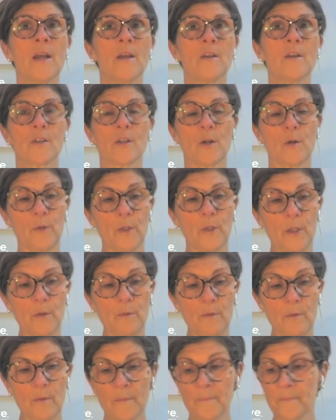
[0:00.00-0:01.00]
So
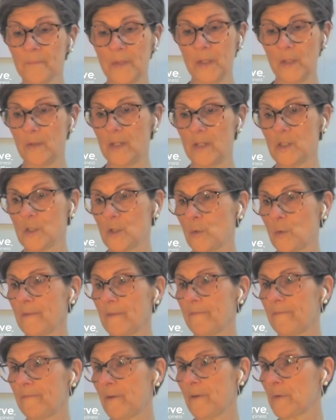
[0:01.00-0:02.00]
you need to
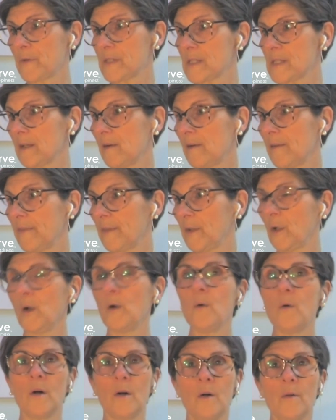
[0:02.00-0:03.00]
quit focusing on the
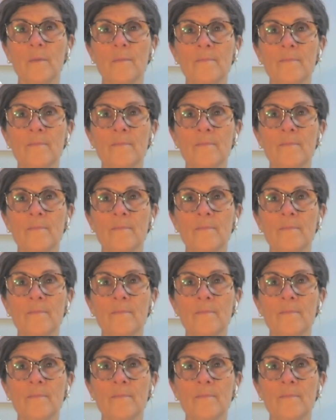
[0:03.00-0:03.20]
goal